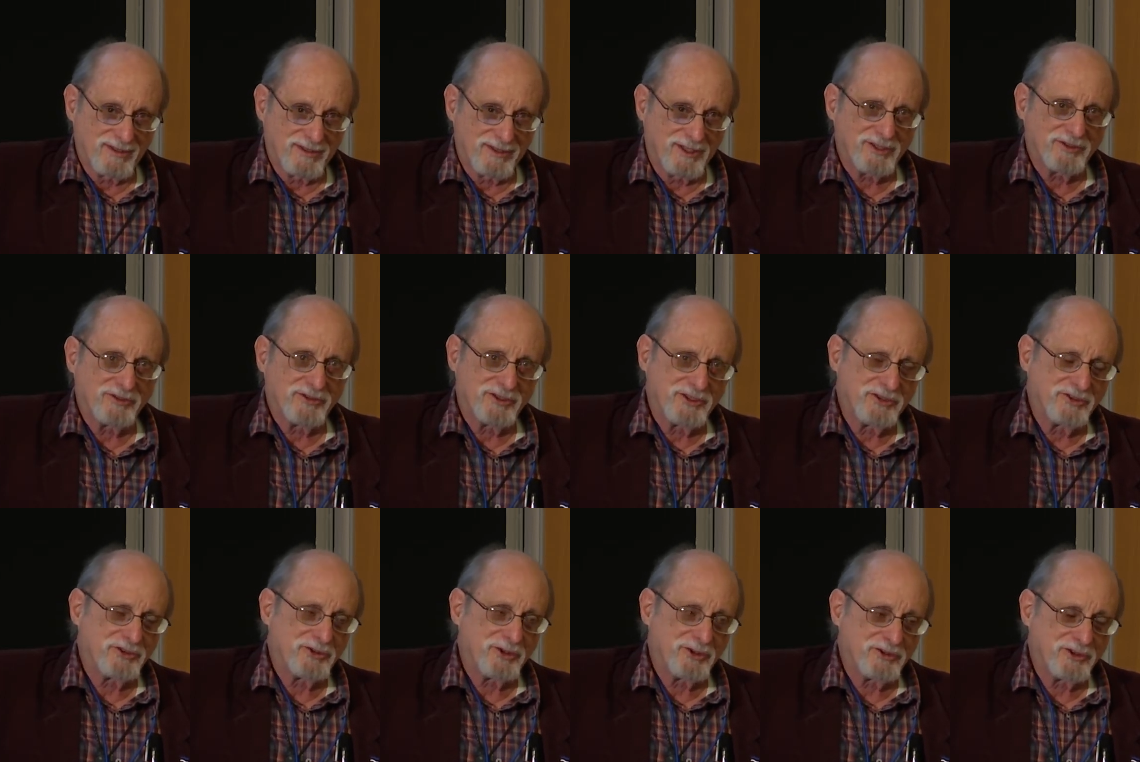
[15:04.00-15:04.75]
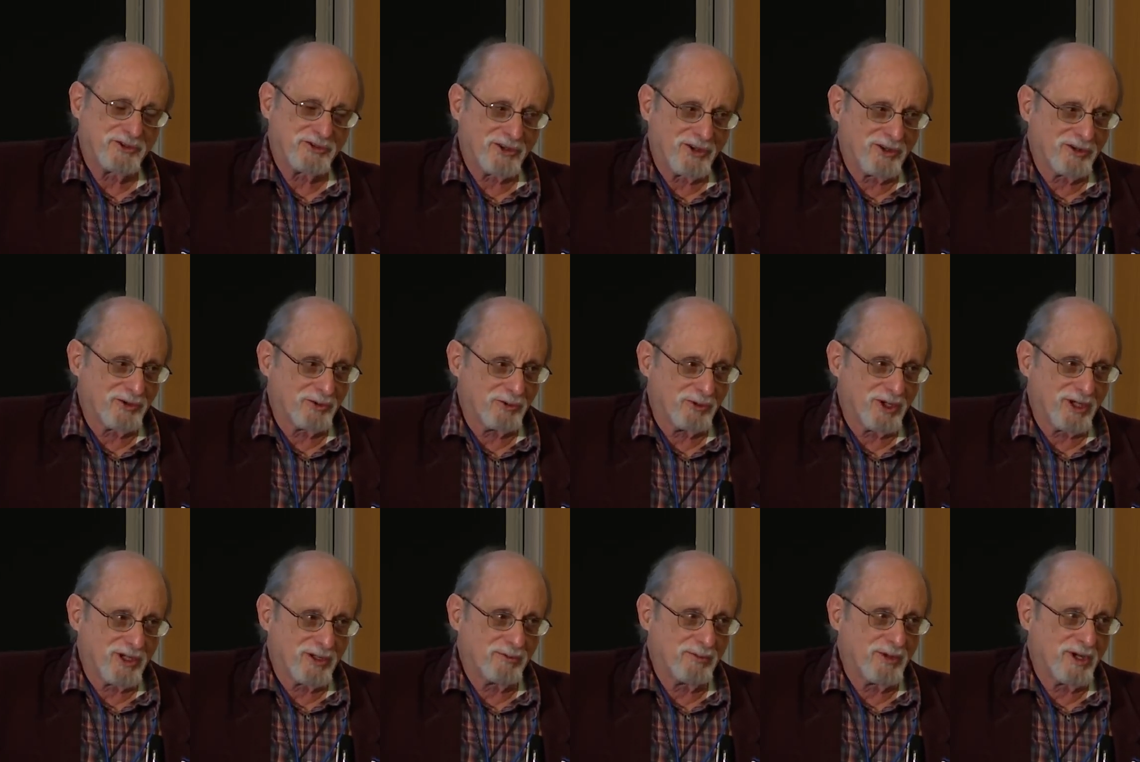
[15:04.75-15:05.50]
did searches on the
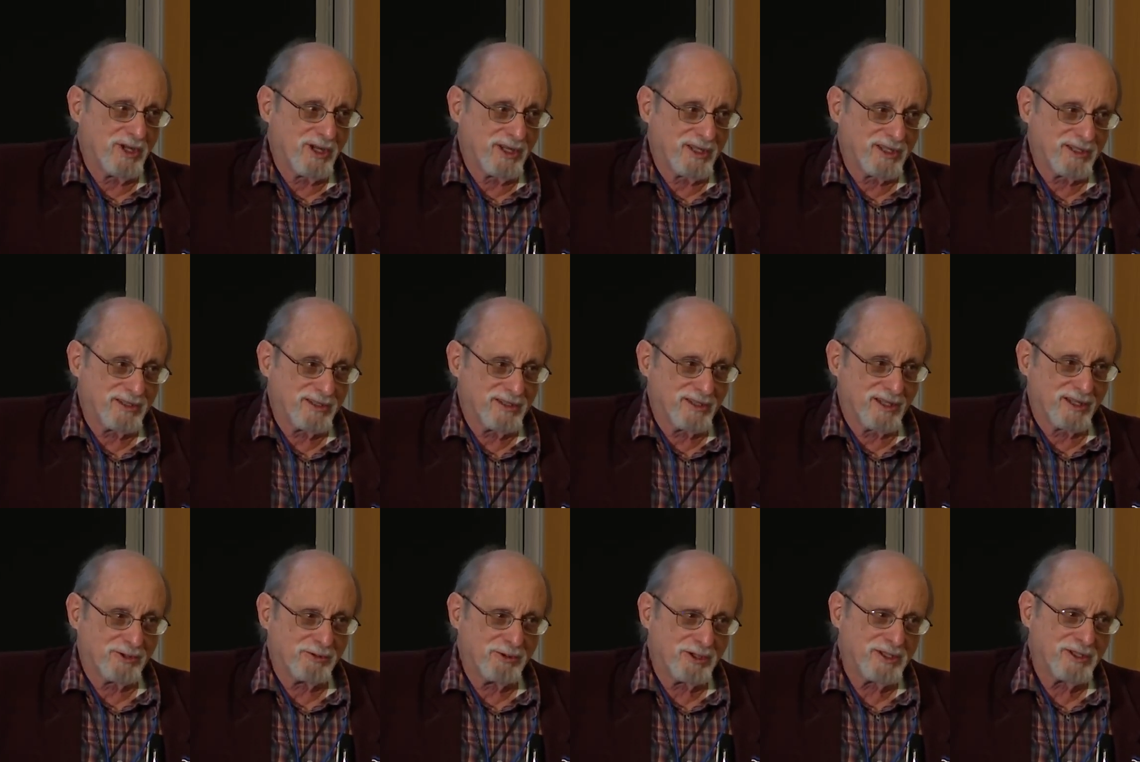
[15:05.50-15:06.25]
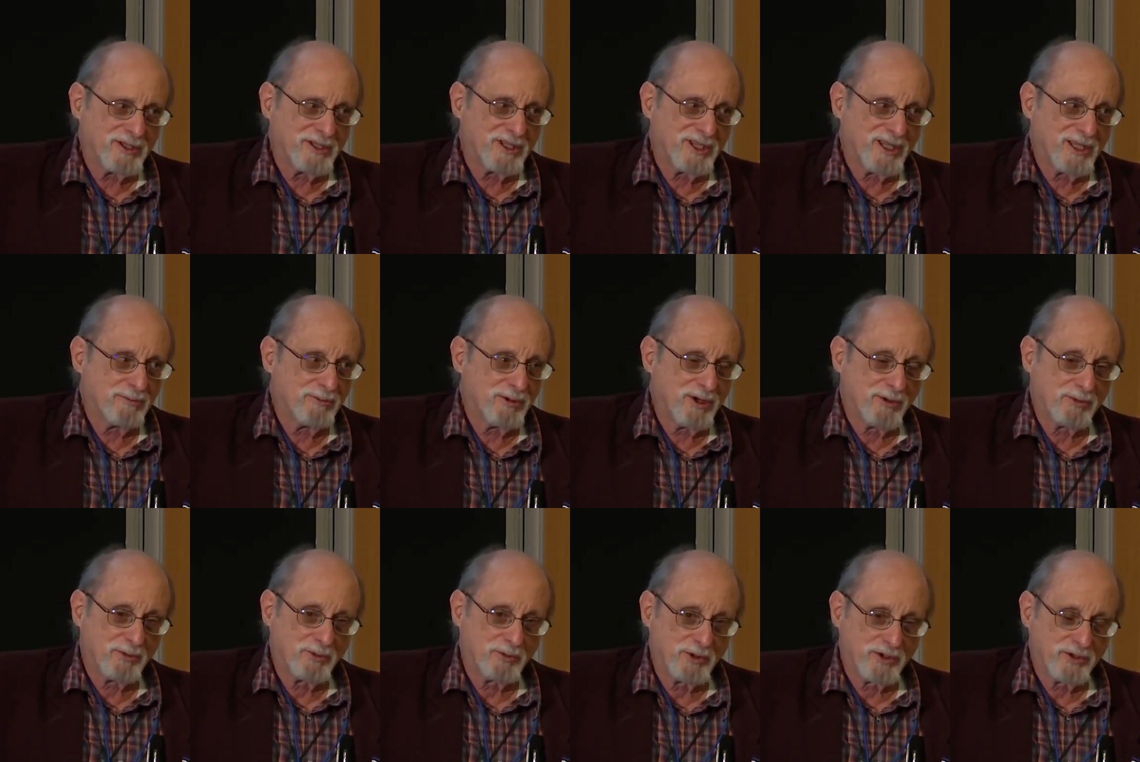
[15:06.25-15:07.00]
web, I quickly came
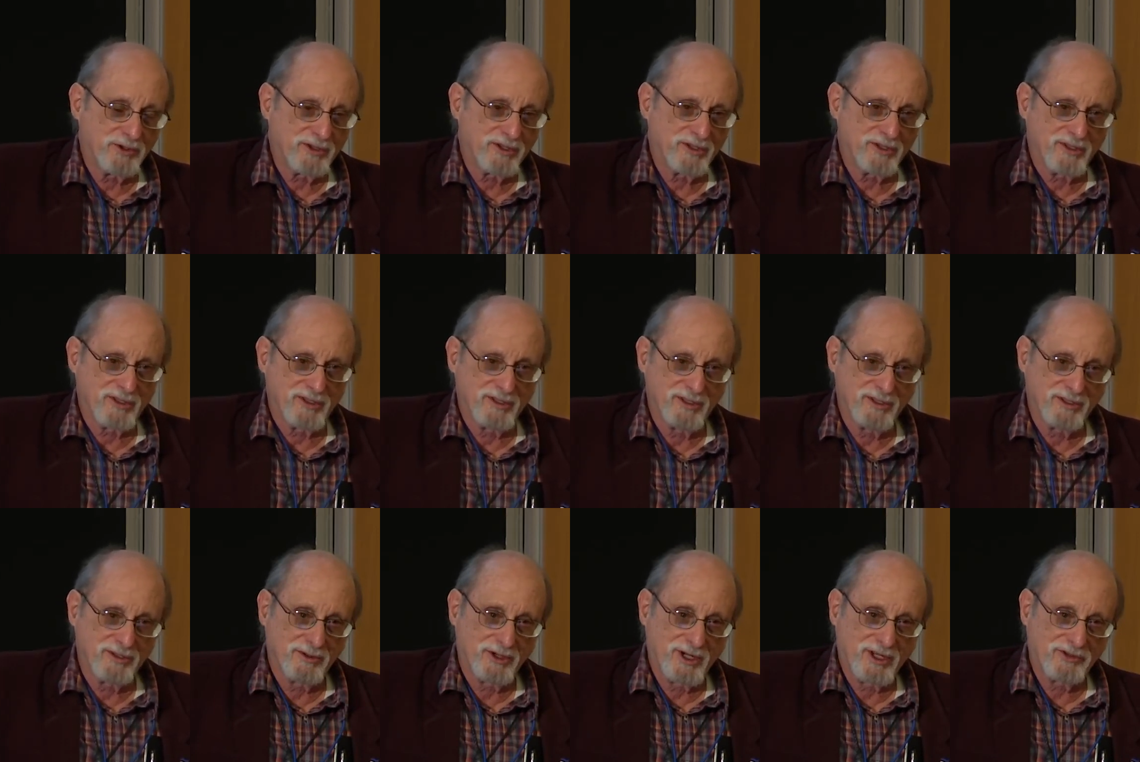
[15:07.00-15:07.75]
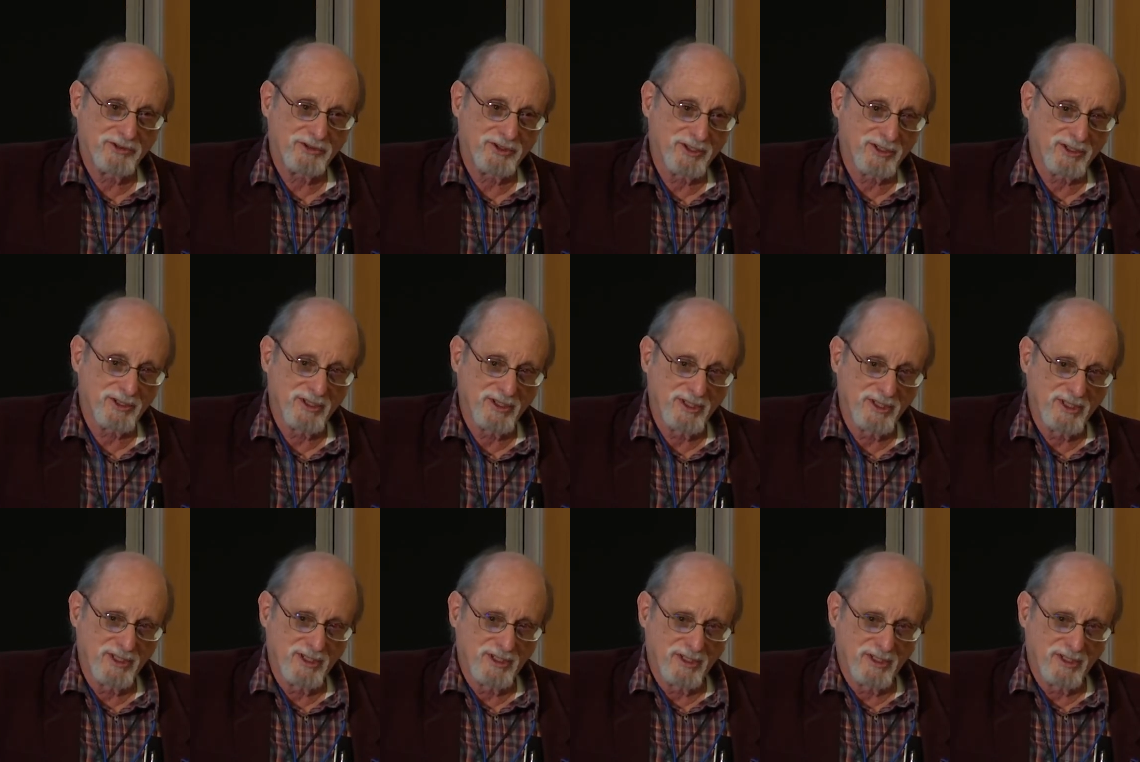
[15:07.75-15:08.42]
up with an interesting